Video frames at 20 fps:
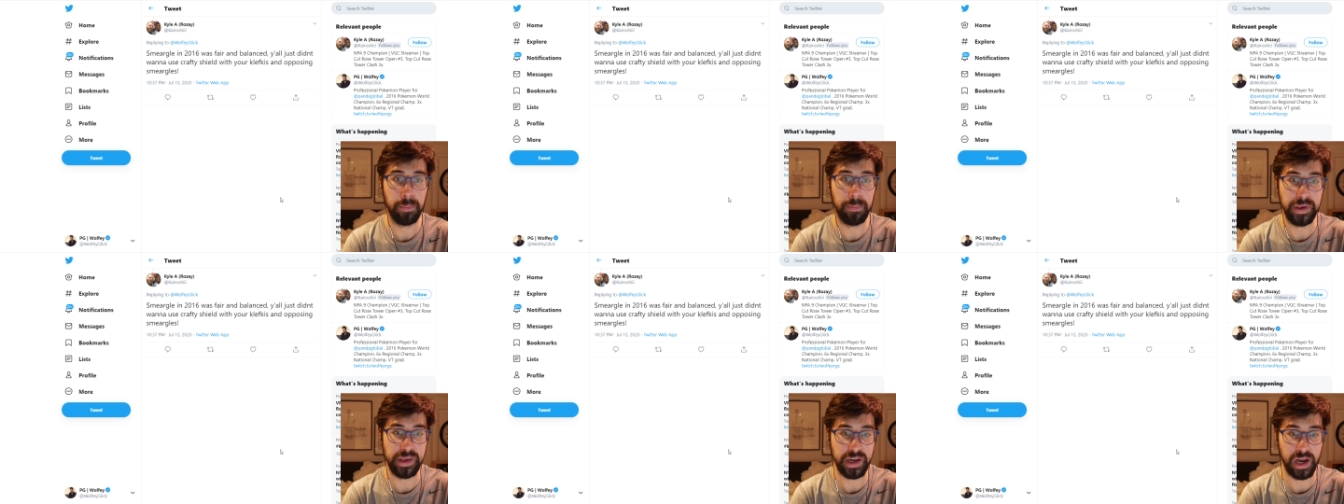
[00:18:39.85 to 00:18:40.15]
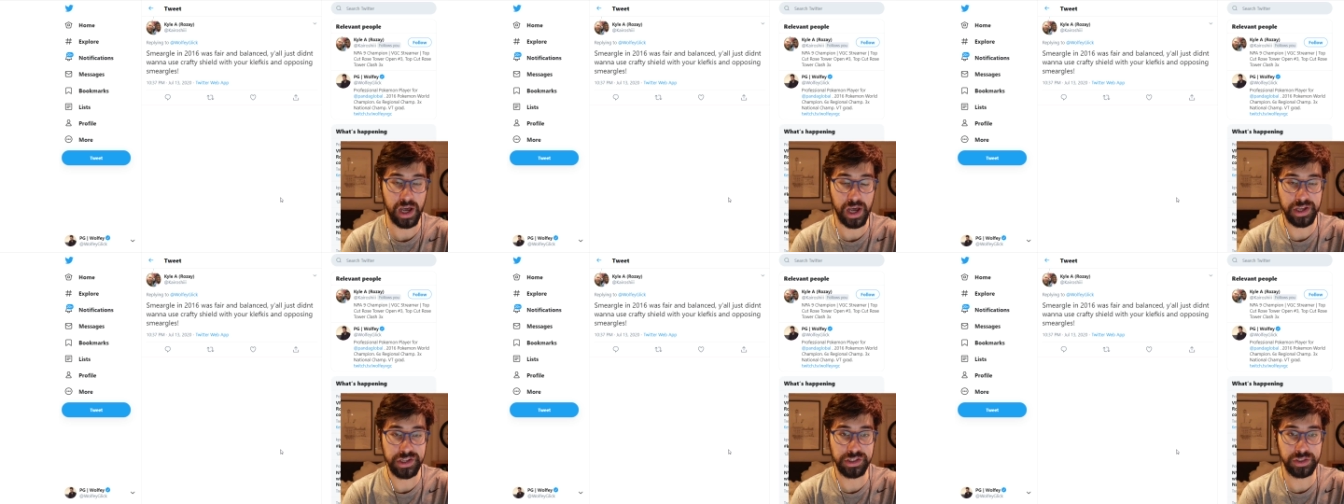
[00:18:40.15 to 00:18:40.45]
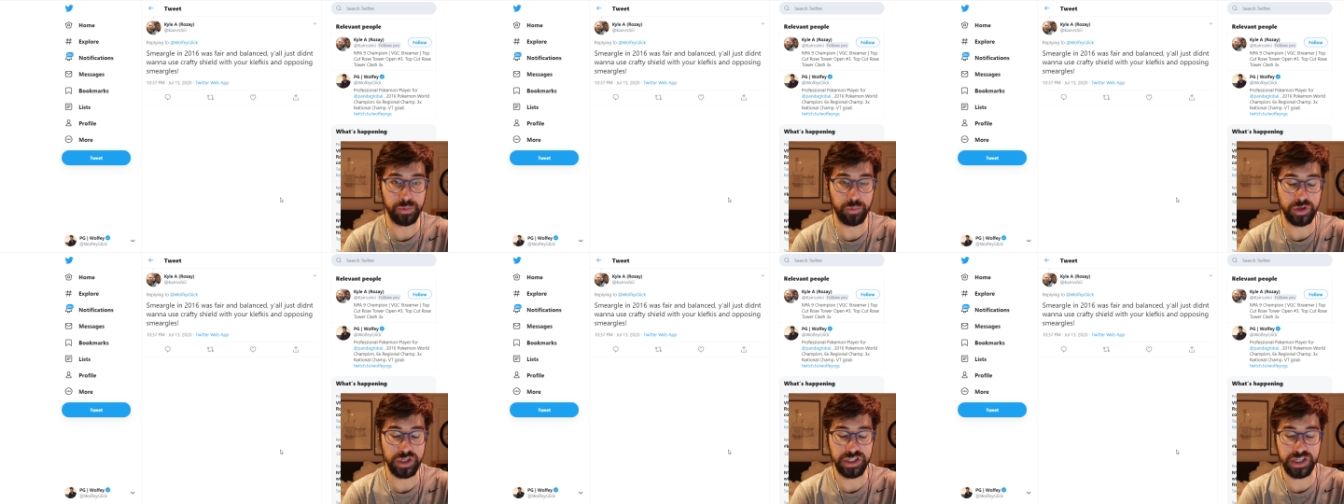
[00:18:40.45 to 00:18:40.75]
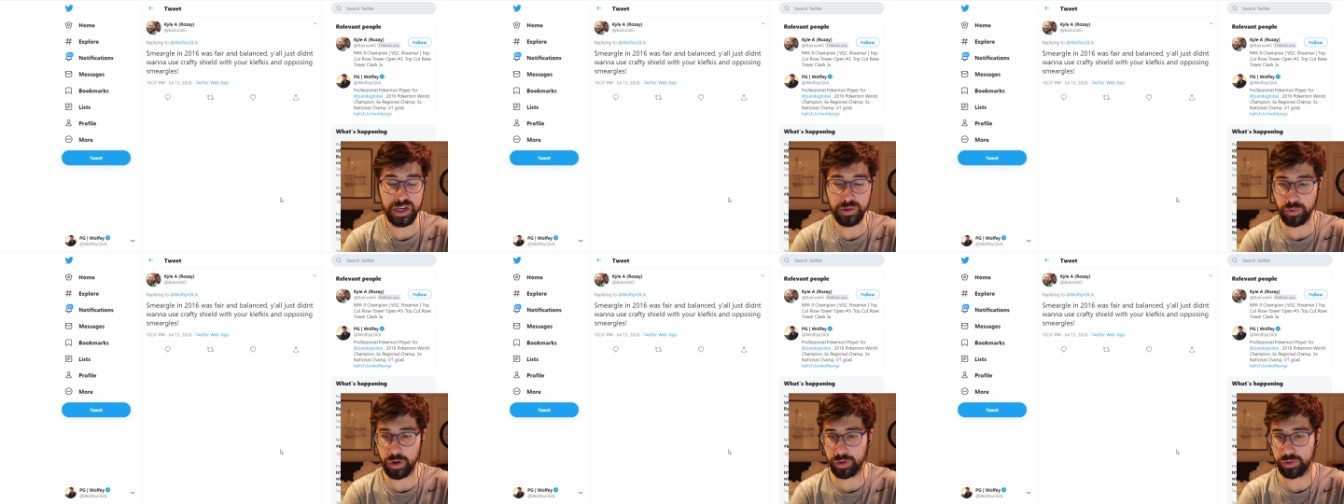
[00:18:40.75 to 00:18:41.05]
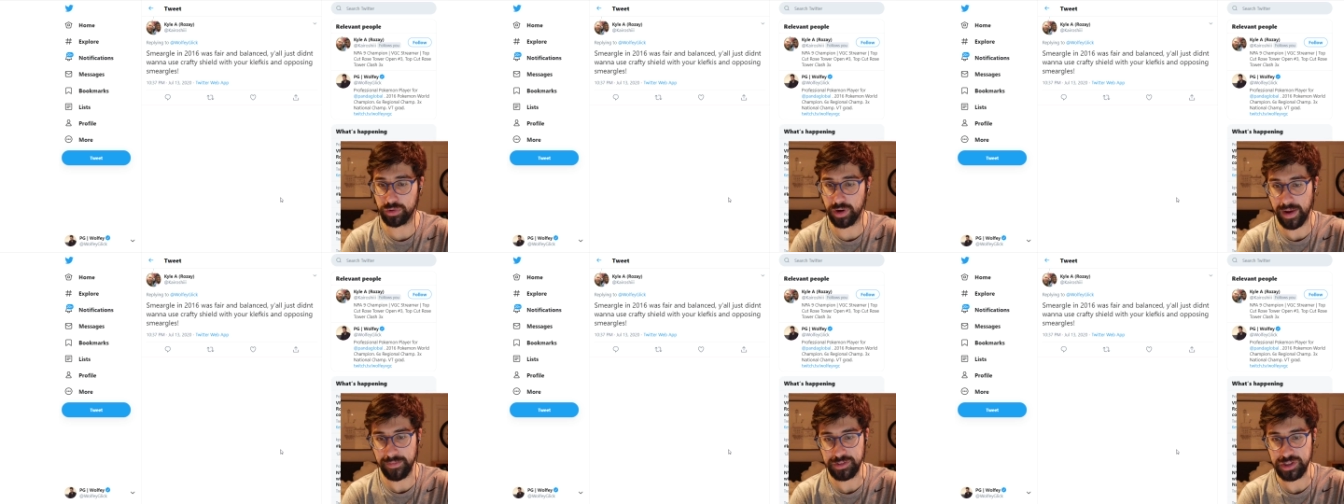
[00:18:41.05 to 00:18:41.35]
because we did run
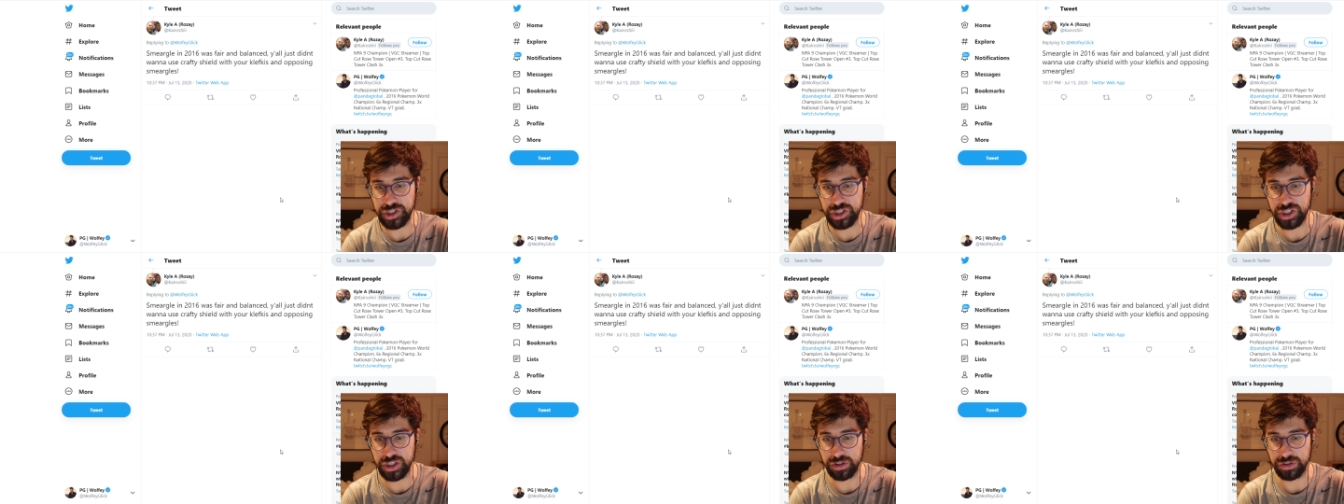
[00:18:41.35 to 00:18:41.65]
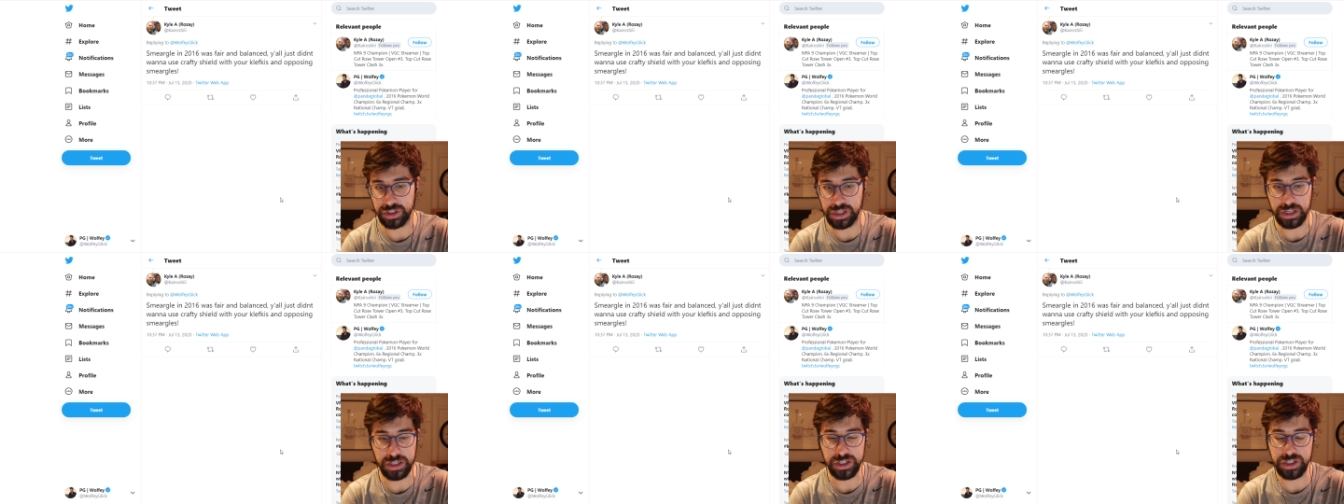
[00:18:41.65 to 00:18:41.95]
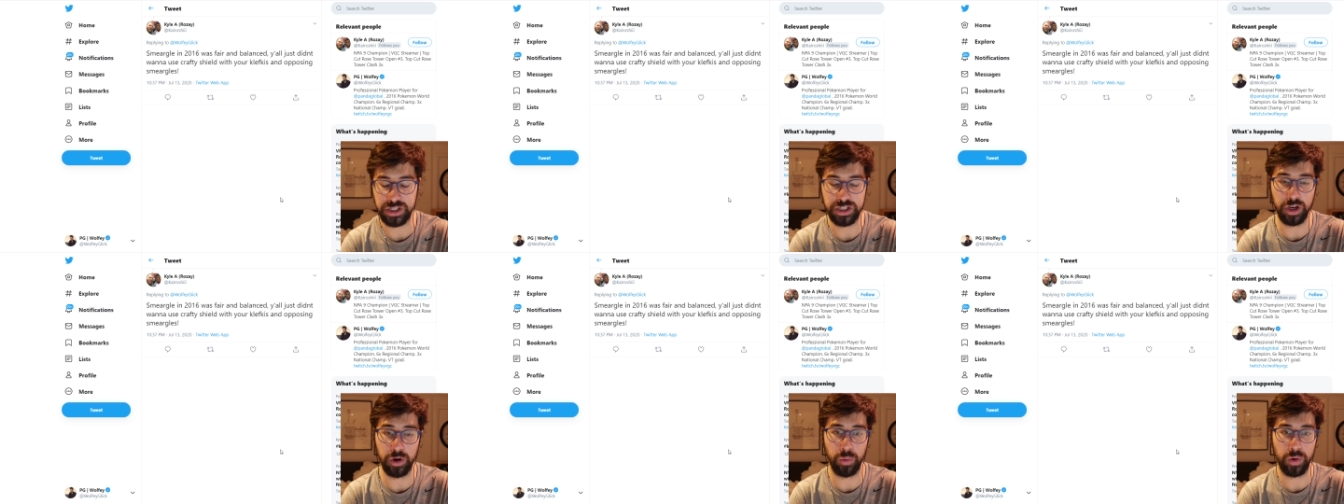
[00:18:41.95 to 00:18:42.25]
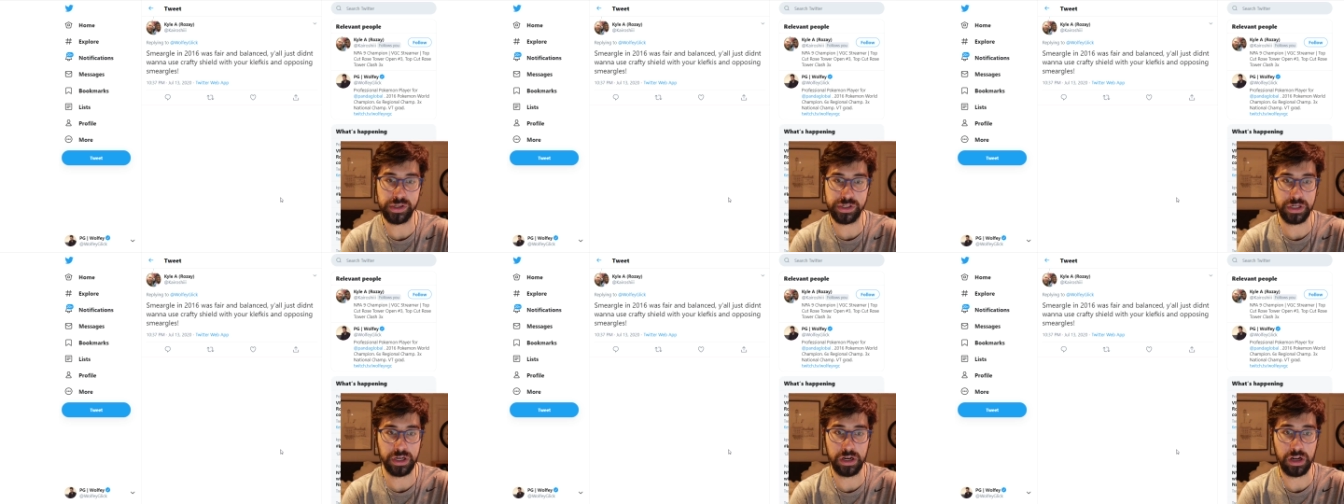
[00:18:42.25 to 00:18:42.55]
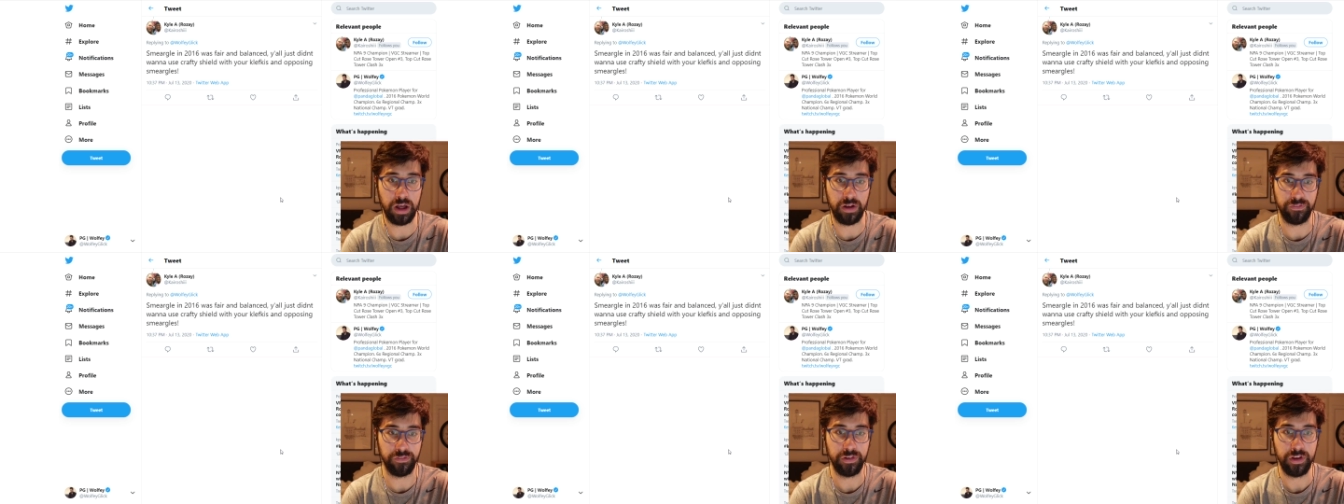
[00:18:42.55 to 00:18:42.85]
Crafty Shield, and it still wasn't
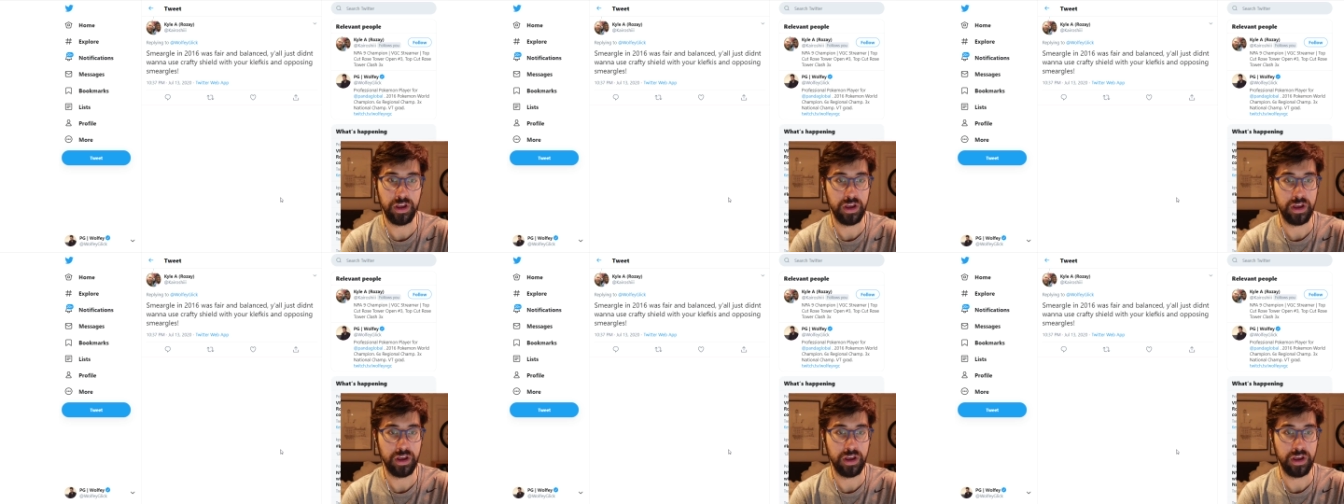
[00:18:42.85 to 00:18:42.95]
enough.